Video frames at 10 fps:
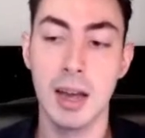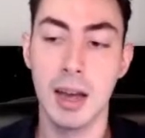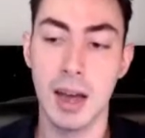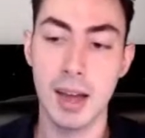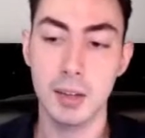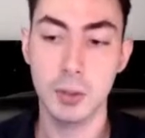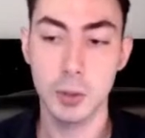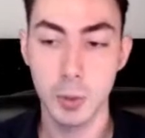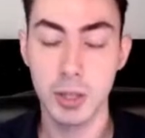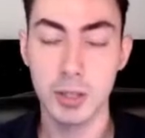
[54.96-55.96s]
and
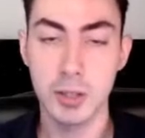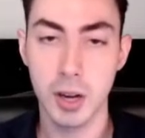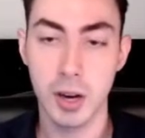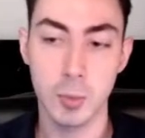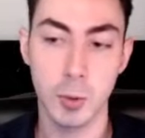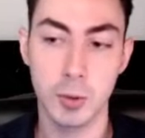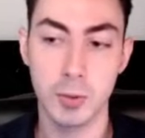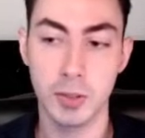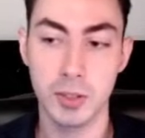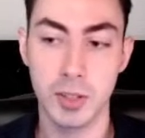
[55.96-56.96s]
contributing to the
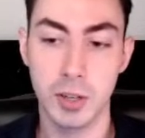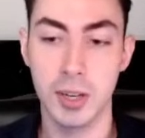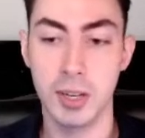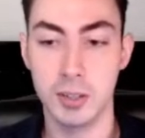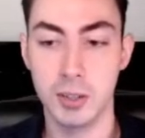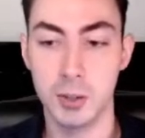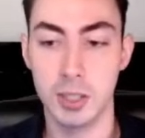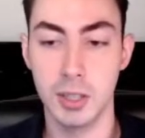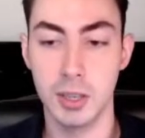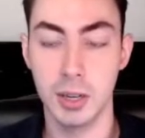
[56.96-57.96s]
automotive security
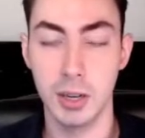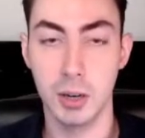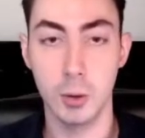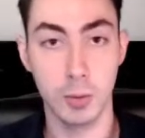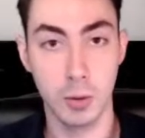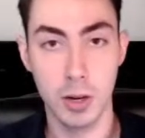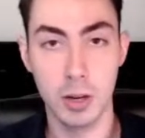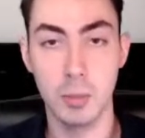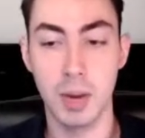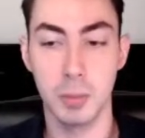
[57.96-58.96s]
industry
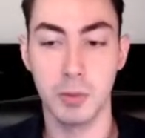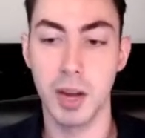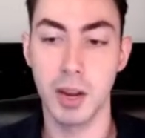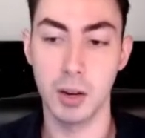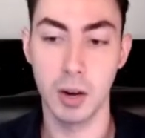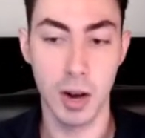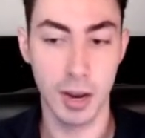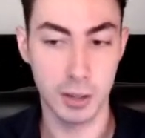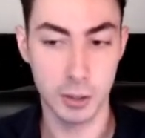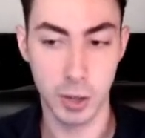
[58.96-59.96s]
overall by providing car
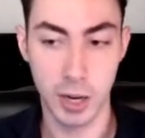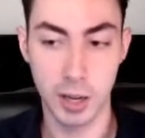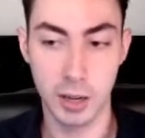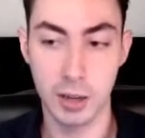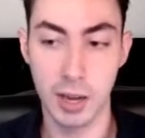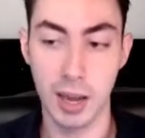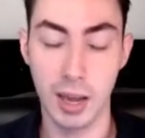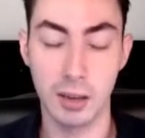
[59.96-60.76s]
hacking training and